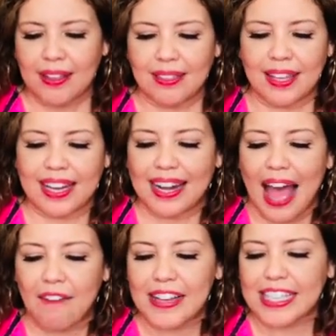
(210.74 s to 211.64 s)
The
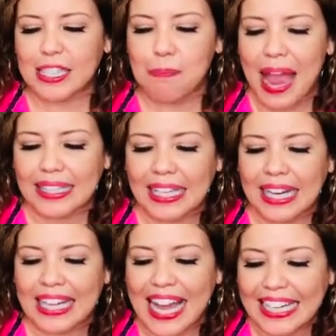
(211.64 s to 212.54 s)
claves
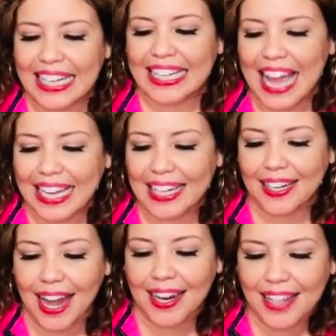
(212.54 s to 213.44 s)
smacked clackety, clackety,
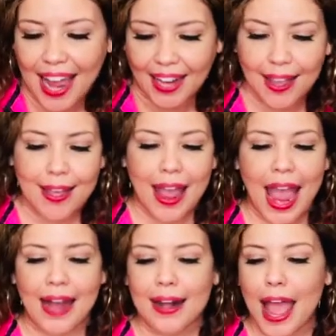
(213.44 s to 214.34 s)
clack, clack.
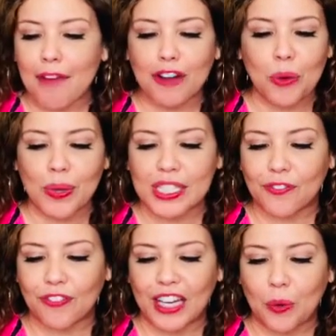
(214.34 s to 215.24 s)
And everyone's
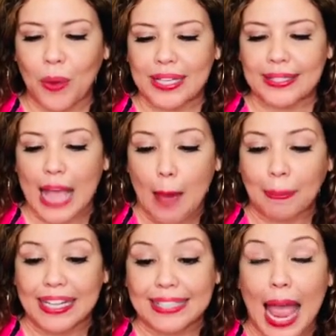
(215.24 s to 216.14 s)
feet went
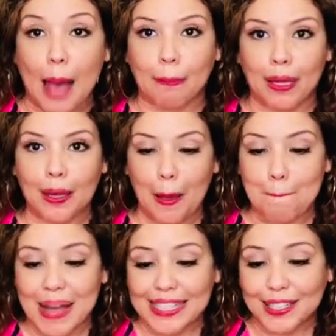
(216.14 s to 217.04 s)
tappity tap.
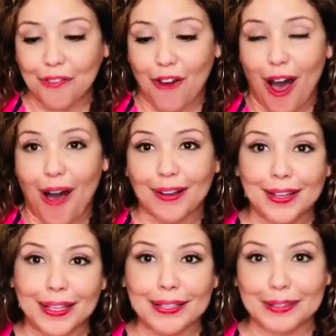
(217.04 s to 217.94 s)
Best of all,
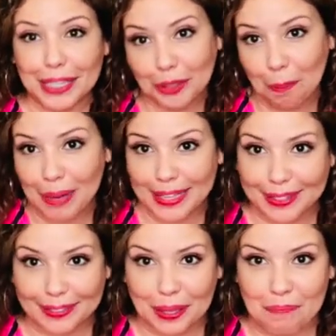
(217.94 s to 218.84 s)
Tito played
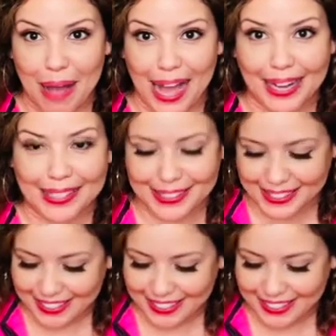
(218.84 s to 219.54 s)
the timbales.